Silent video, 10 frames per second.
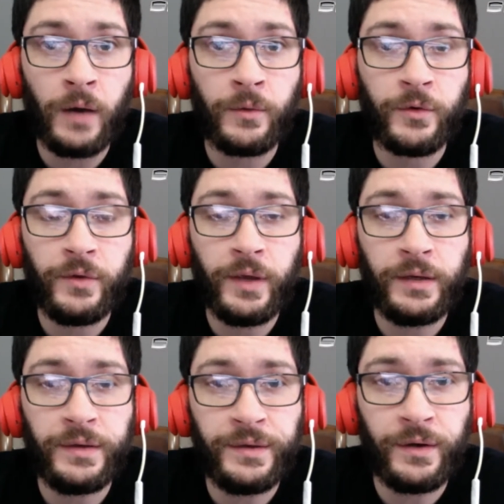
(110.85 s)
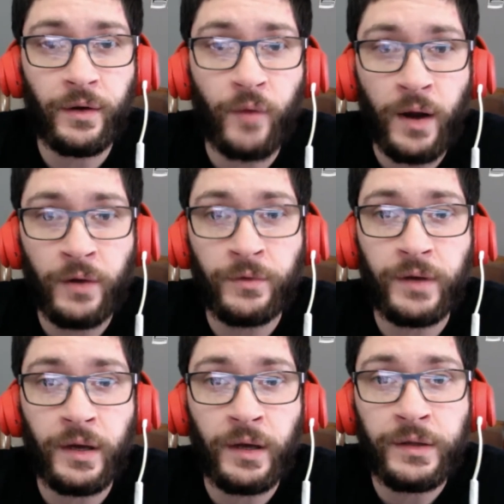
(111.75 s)
created around
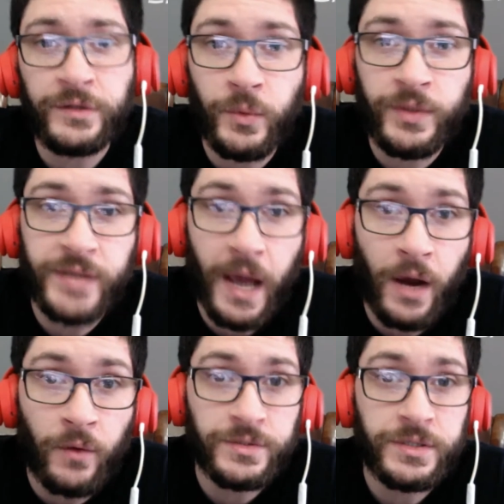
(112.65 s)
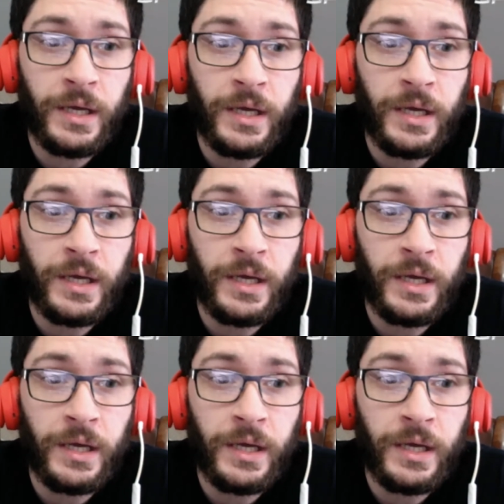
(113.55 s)
the Twin Towers.